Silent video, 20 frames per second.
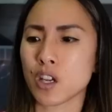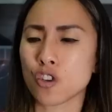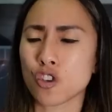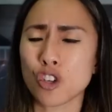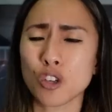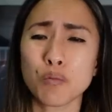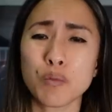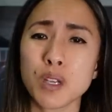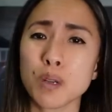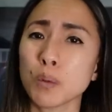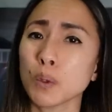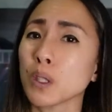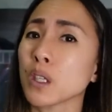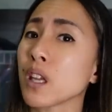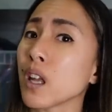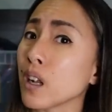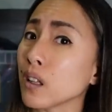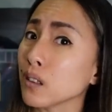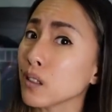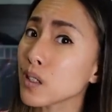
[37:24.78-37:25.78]
I should be able to
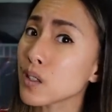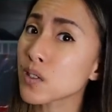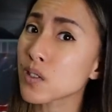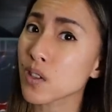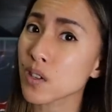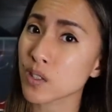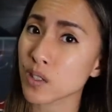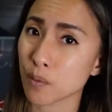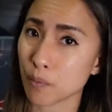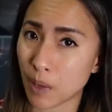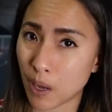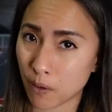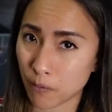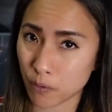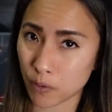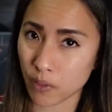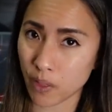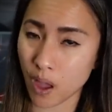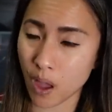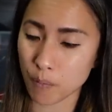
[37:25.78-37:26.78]
get at least this amount
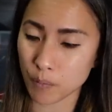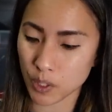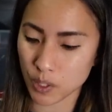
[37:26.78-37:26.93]
for them.